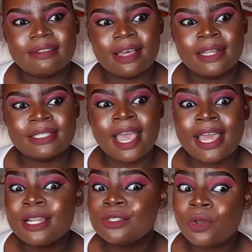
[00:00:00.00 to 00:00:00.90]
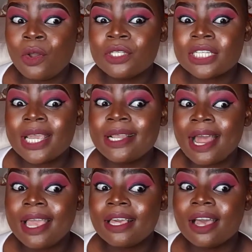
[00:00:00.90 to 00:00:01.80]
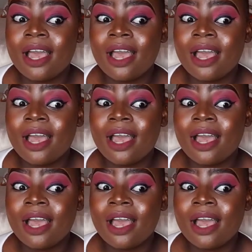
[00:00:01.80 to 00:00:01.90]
that I hadn't talked in like